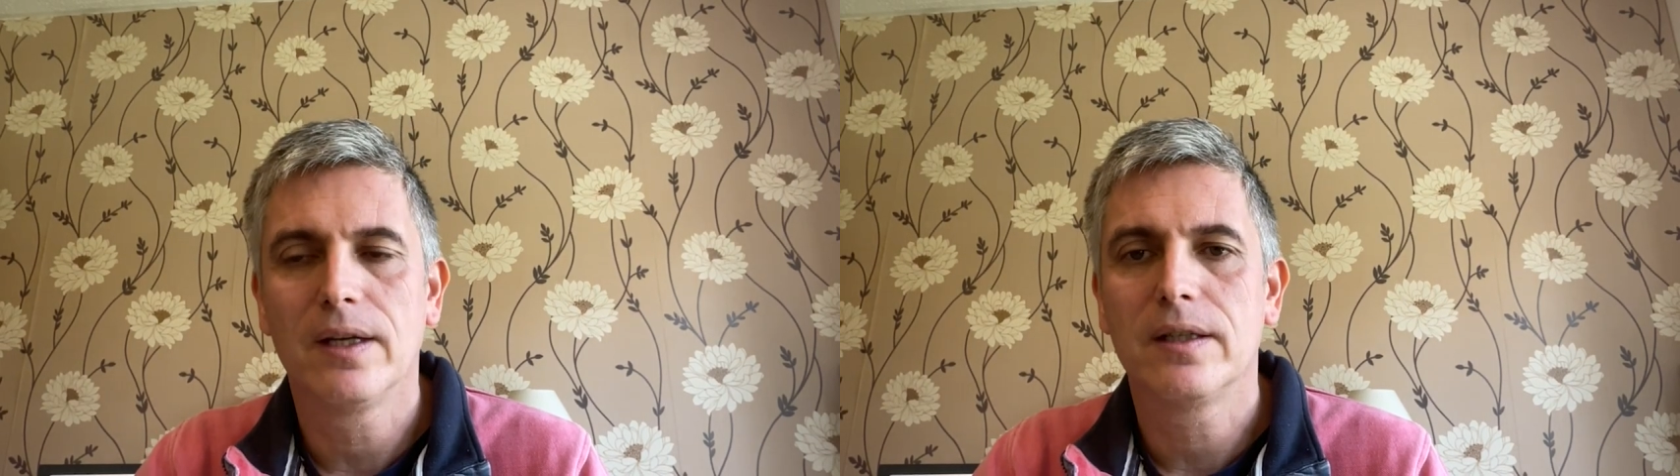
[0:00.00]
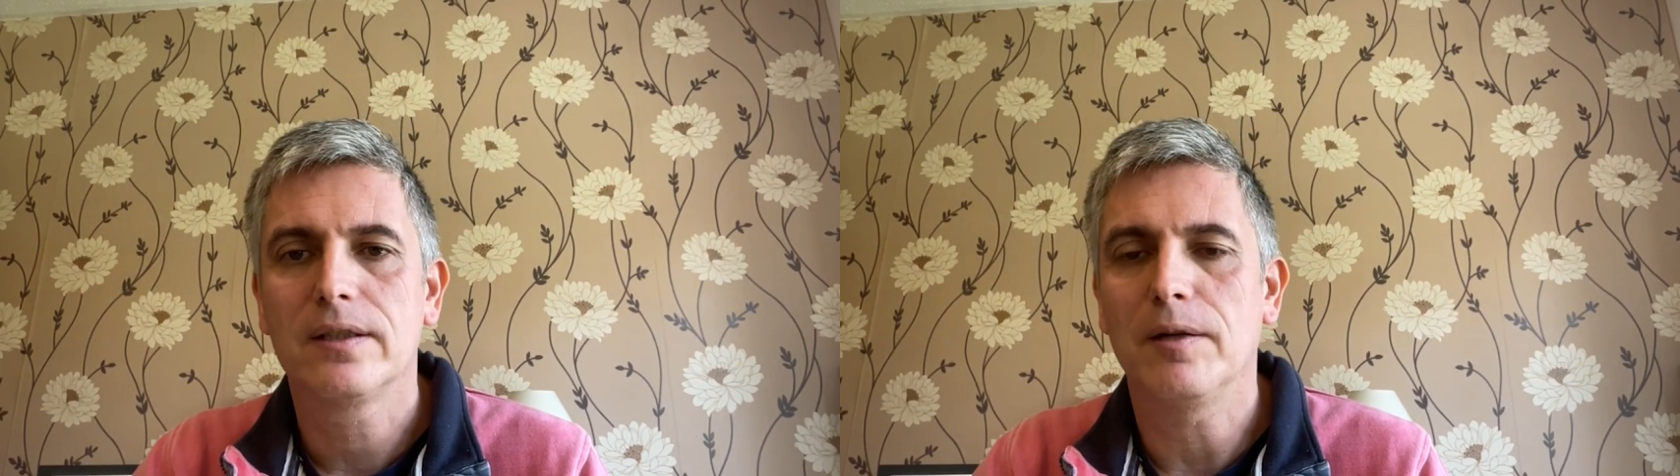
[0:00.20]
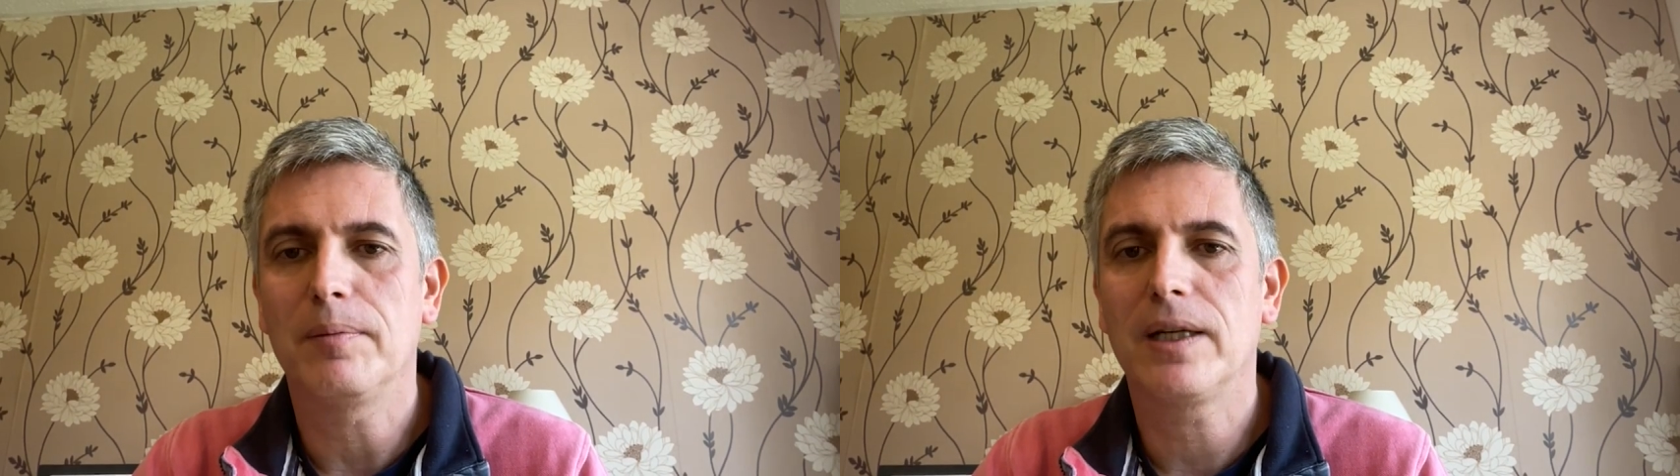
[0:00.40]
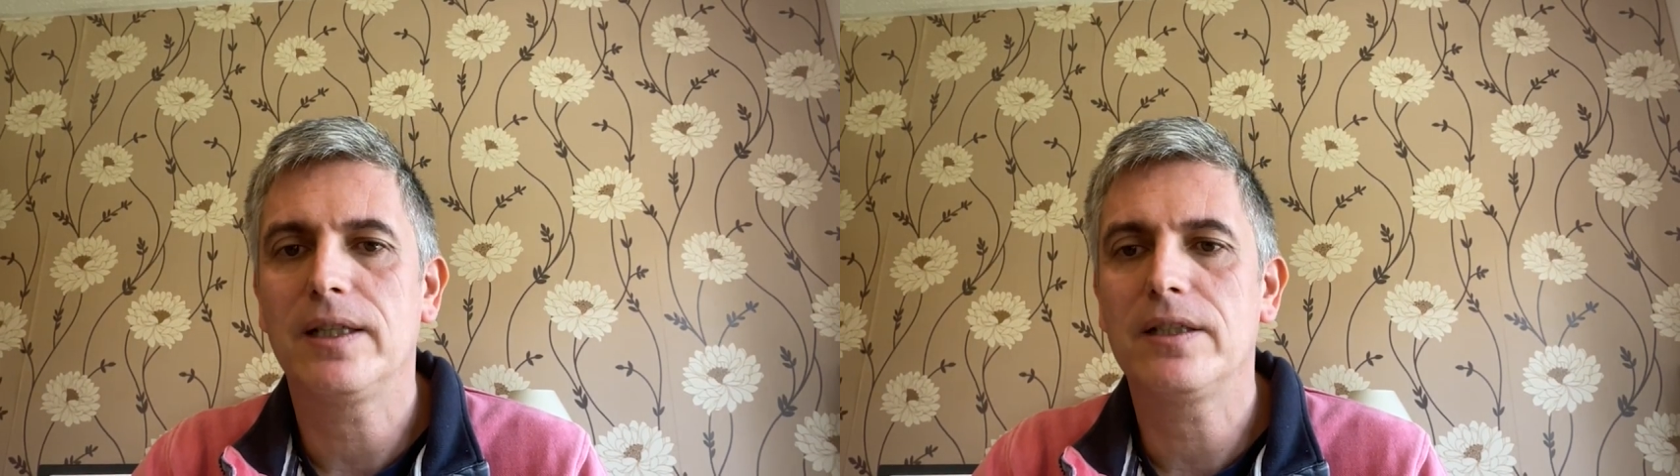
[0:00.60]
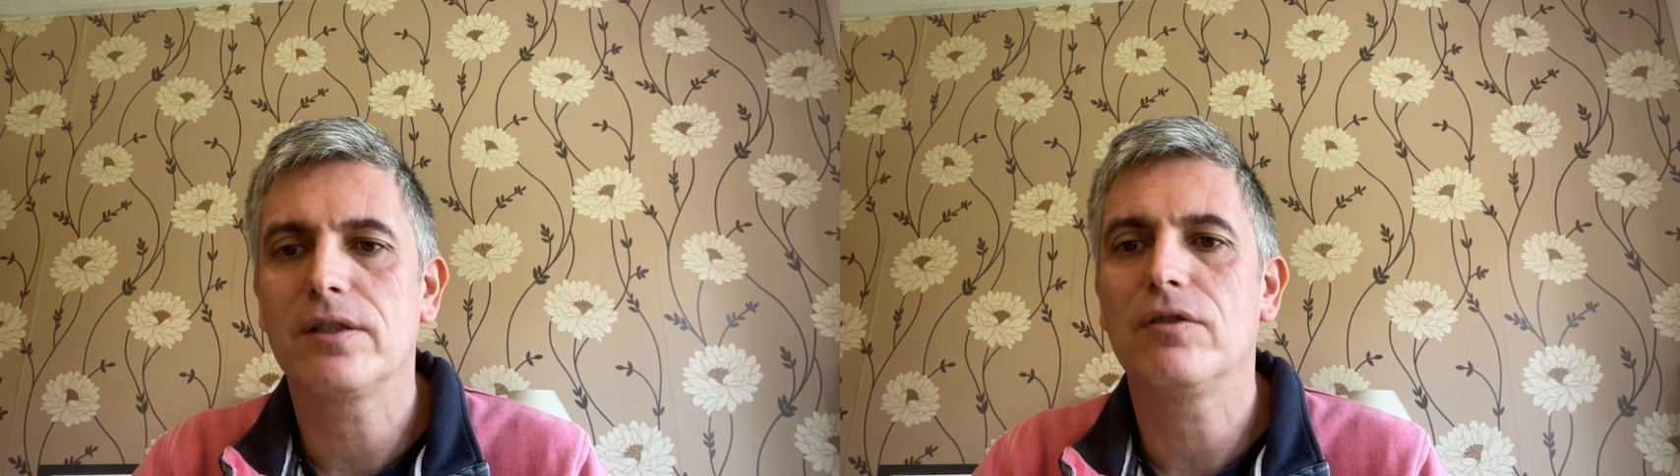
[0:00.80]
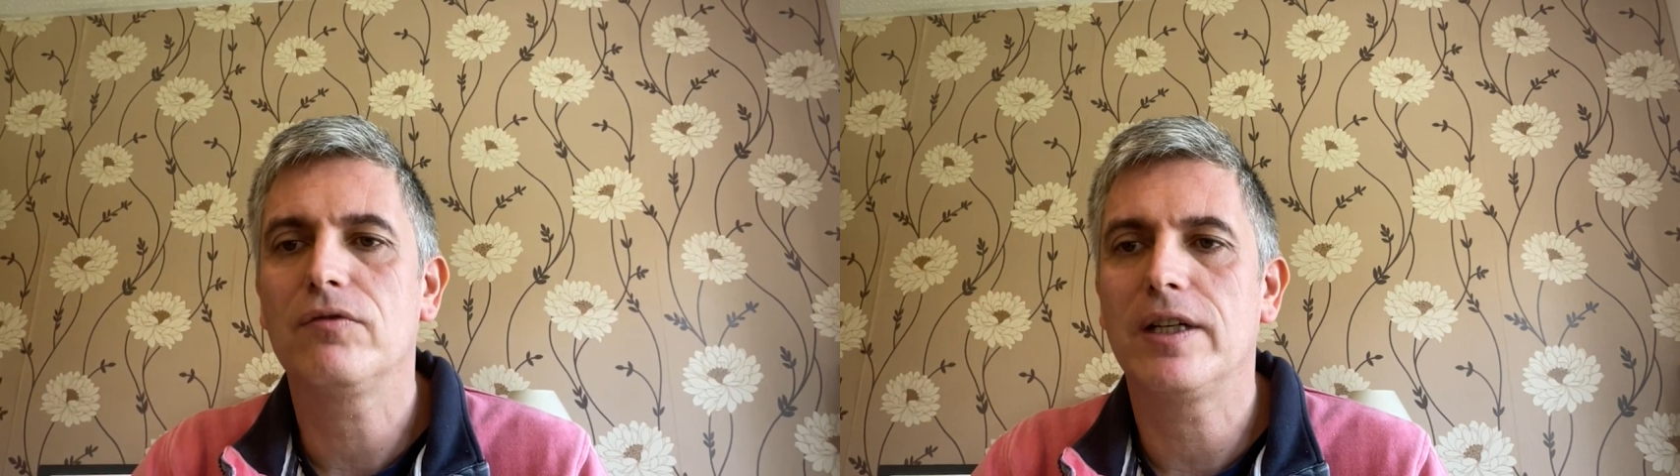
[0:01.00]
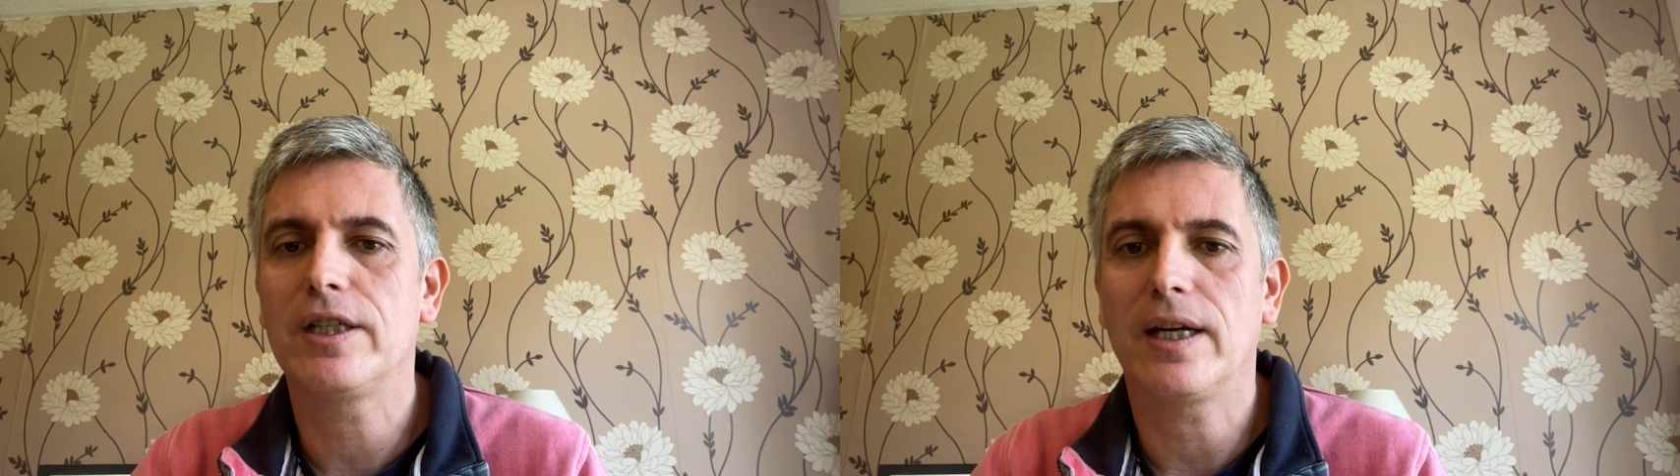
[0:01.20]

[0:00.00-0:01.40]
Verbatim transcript: So please do reach